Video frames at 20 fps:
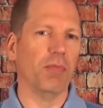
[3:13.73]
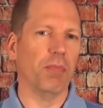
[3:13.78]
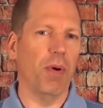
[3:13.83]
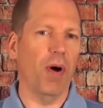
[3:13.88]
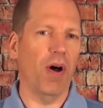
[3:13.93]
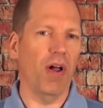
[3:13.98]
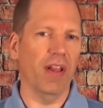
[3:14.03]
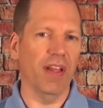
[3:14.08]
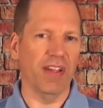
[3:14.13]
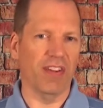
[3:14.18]

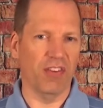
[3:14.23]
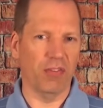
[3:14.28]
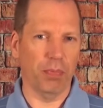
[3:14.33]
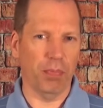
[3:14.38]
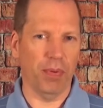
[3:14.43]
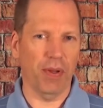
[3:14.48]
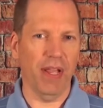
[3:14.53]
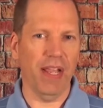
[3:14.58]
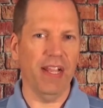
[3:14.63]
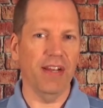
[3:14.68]
Paul
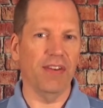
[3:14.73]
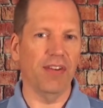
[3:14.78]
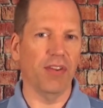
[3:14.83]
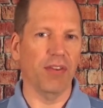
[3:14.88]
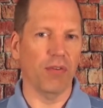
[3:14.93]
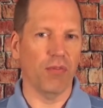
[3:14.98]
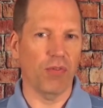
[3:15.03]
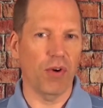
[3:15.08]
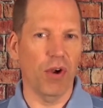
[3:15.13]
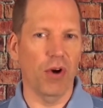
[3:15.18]
explained to
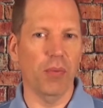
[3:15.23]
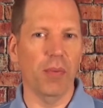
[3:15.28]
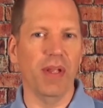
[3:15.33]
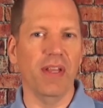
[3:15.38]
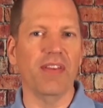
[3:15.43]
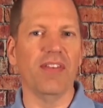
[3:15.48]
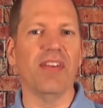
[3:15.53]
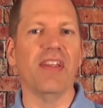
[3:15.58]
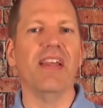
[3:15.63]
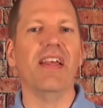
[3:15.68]
the
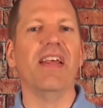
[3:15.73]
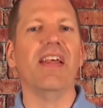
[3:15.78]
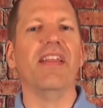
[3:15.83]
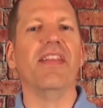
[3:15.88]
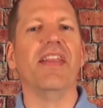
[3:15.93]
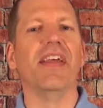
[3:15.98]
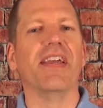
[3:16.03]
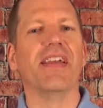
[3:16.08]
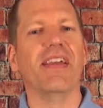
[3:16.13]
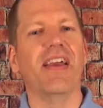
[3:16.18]
Romans
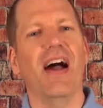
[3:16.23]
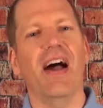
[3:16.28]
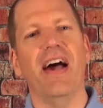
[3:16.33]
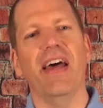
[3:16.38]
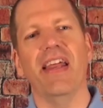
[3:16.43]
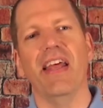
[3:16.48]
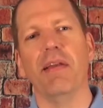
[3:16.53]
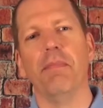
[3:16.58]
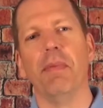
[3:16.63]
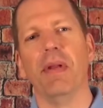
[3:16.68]
that
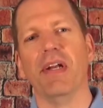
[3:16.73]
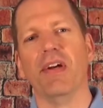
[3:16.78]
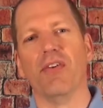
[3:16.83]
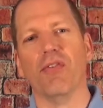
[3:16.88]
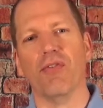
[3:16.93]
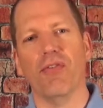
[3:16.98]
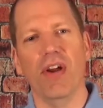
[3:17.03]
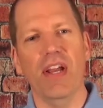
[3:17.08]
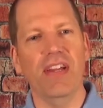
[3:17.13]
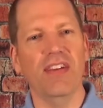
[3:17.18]
God had been
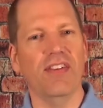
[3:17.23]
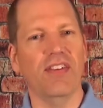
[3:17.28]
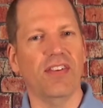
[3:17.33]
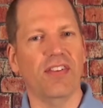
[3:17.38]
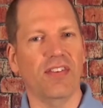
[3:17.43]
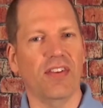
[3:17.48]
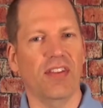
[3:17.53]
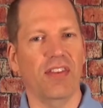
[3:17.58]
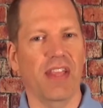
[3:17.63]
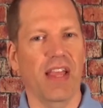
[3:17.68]

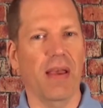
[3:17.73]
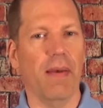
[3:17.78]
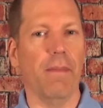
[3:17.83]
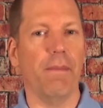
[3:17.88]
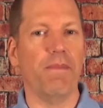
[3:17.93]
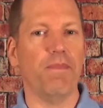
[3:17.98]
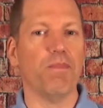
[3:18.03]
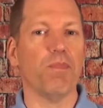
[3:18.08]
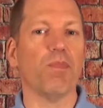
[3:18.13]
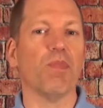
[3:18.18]
gracious to
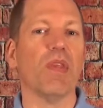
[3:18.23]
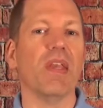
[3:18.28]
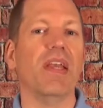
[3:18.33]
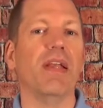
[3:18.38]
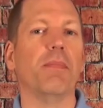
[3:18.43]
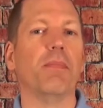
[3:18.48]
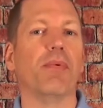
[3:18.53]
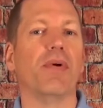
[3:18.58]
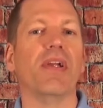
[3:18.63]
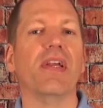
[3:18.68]
them
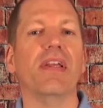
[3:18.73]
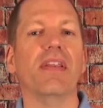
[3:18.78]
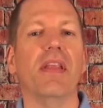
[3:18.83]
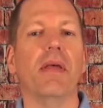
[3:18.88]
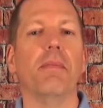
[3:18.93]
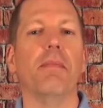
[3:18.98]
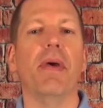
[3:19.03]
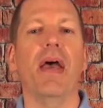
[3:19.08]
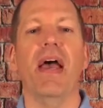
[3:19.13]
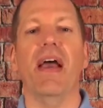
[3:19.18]
in bringing
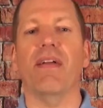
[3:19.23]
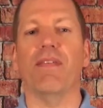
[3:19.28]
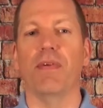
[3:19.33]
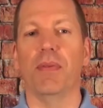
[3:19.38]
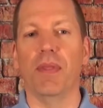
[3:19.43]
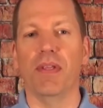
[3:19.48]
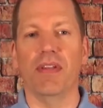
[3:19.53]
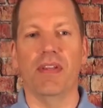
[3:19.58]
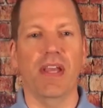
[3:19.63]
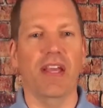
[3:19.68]
them back
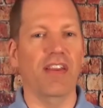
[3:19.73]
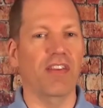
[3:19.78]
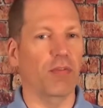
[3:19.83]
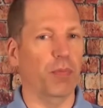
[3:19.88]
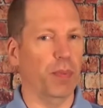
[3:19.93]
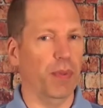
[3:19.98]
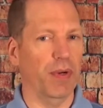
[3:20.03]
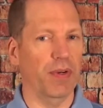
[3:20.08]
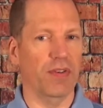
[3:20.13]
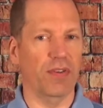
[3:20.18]
from the dead
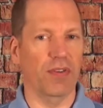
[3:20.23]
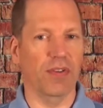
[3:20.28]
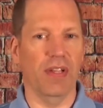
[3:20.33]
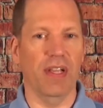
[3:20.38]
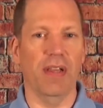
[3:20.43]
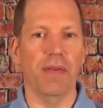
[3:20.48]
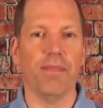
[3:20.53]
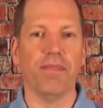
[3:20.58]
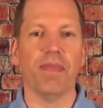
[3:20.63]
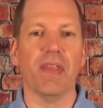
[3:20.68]

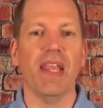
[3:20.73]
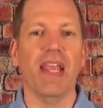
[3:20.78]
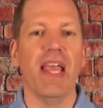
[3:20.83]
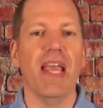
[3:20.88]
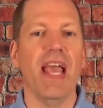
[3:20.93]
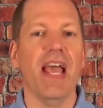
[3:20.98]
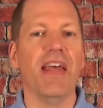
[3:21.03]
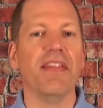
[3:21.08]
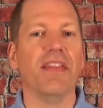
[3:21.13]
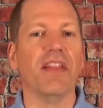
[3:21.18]
spiritually,
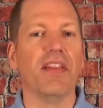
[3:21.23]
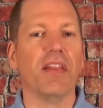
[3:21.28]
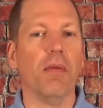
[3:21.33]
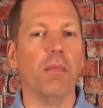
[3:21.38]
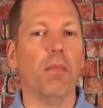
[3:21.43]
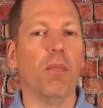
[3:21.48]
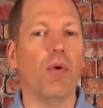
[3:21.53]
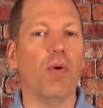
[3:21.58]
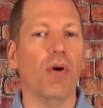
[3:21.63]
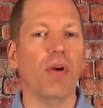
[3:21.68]
and that the
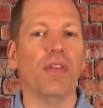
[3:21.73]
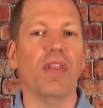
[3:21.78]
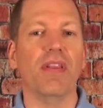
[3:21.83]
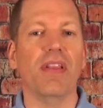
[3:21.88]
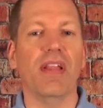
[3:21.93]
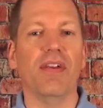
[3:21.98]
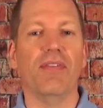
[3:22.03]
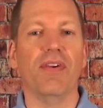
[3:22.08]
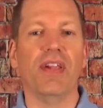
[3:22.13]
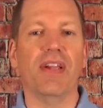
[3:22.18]
more that
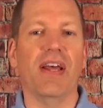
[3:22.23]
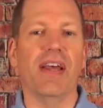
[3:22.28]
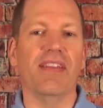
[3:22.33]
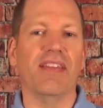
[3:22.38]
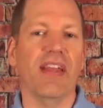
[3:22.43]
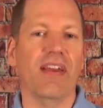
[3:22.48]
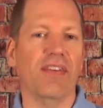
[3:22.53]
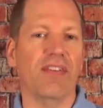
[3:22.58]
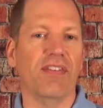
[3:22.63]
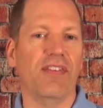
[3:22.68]
they realized
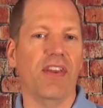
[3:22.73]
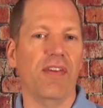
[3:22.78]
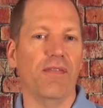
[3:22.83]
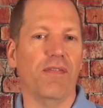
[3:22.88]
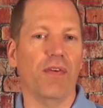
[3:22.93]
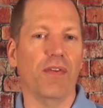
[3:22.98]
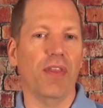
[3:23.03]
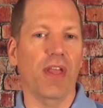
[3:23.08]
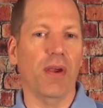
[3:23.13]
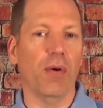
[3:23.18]
how
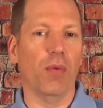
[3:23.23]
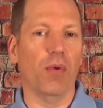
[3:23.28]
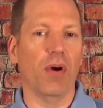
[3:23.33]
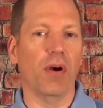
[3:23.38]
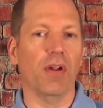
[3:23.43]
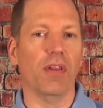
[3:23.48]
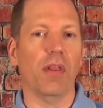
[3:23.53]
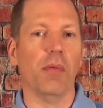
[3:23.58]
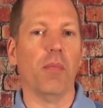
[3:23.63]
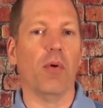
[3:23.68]
sinful they
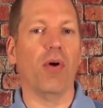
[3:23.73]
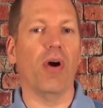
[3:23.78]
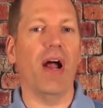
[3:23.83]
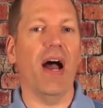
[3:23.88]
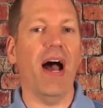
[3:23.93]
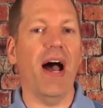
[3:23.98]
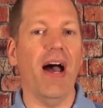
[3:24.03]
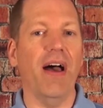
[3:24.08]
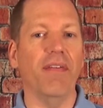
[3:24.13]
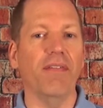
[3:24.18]
were, the more
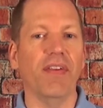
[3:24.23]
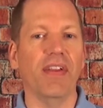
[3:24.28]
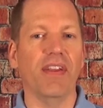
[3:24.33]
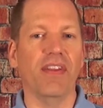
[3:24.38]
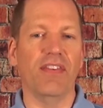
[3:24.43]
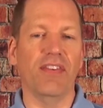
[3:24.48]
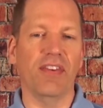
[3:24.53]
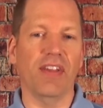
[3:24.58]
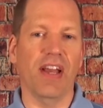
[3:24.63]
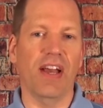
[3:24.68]

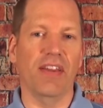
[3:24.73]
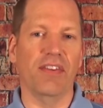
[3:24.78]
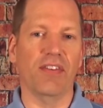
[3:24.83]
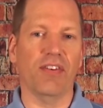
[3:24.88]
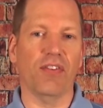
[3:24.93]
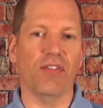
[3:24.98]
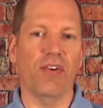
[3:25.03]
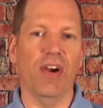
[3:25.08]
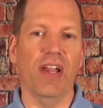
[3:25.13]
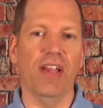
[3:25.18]
obvious God's
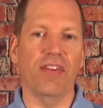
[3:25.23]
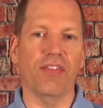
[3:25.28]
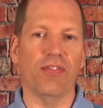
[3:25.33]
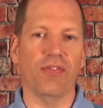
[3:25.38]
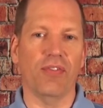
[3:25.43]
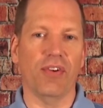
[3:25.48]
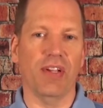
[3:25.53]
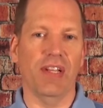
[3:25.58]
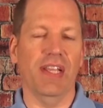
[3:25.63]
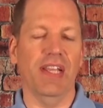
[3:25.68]
grace
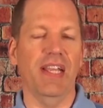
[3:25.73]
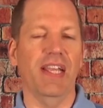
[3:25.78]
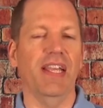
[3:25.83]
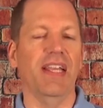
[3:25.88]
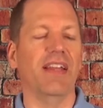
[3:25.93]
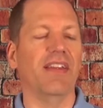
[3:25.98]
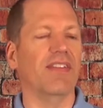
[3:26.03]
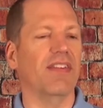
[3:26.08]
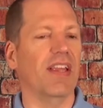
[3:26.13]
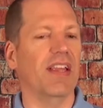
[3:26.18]
really
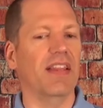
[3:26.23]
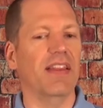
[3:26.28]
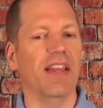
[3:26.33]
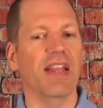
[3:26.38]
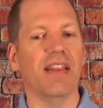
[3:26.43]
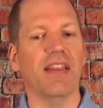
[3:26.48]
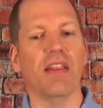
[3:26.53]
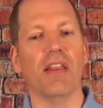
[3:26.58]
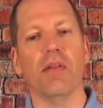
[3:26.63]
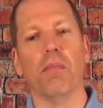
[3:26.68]
is, and
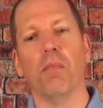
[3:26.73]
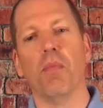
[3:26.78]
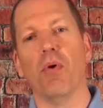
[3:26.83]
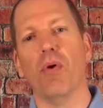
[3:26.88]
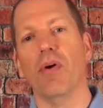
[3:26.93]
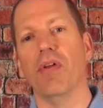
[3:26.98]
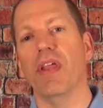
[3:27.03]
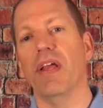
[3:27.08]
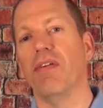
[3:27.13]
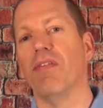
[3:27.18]
that the
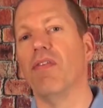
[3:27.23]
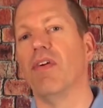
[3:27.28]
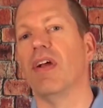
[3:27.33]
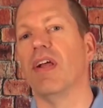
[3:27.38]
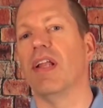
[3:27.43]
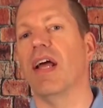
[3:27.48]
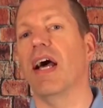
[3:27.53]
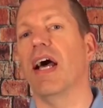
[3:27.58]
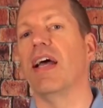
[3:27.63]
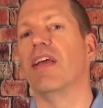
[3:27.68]
more they
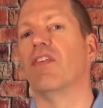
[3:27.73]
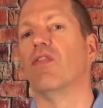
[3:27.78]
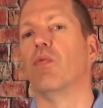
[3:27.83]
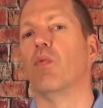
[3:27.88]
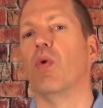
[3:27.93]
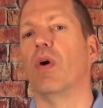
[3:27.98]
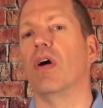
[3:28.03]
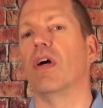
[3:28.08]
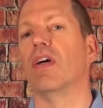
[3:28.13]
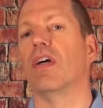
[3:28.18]
realized
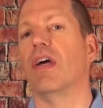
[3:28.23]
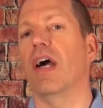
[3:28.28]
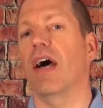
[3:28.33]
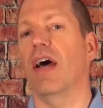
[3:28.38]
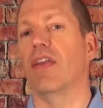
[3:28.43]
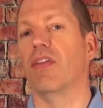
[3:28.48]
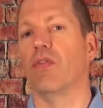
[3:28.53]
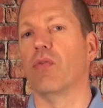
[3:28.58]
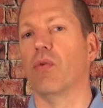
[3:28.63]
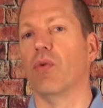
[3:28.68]
what
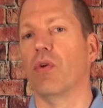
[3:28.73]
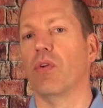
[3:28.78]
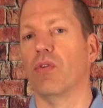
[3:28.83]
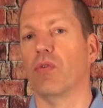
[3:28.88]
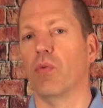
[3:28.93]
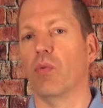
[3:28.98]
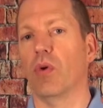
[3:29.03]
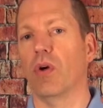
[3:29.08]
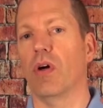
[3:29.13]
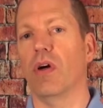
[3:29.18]
God's rules
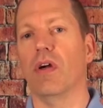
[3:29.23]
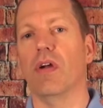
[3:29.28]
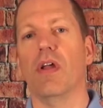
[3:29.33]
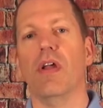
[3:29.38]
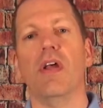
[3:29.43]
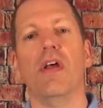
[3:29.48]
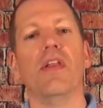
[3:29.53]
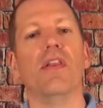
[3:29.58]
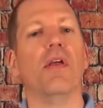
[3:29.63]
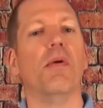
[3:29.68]
were,
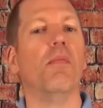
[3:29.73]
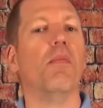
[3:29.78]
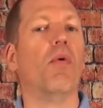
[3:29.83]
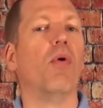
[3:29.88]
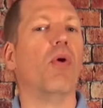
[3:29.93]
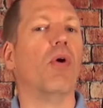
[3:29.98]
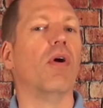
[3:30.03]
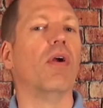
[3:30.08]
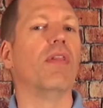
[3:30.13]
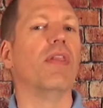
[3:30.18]
the
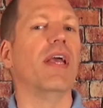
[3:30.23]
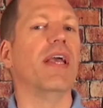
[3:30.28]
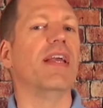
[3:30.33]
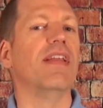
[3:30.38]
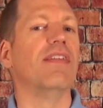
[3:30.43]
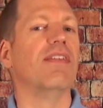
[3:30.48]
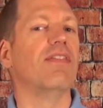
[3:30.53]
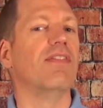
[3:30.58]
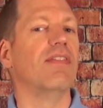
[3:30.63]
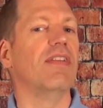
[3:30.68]
more they
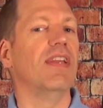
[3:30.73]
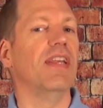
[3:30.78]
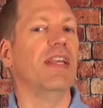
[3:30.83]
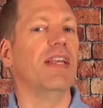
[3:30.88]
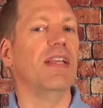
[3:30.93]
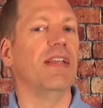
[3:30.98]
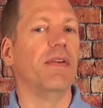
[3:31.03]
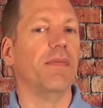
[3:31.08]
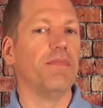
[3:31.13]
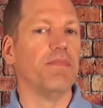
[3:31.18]
had
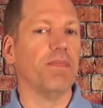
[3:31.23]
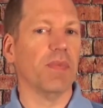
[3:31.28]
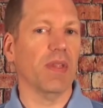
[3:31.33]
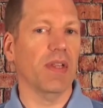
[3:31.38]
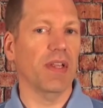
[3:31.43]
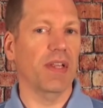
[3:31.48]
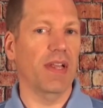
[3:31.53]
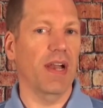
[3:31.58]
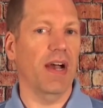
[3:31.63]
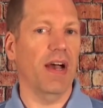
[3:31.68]
seen
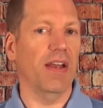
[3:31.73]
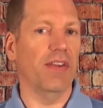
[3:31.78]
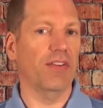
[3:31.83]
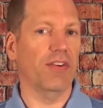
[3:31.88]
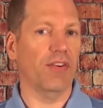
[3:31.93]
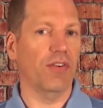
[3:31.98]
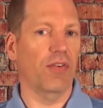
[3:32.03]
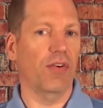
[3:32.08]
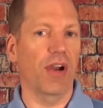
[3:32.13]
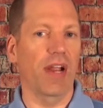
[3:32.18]
God's
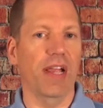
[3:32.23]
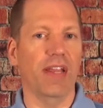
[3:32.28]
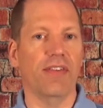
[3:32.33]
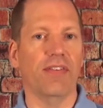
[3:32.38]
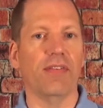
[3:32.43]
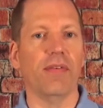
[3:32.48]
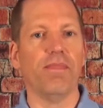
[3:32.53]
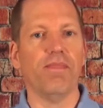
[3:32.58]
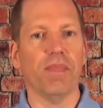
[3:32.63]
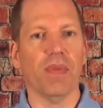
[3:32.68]
grace.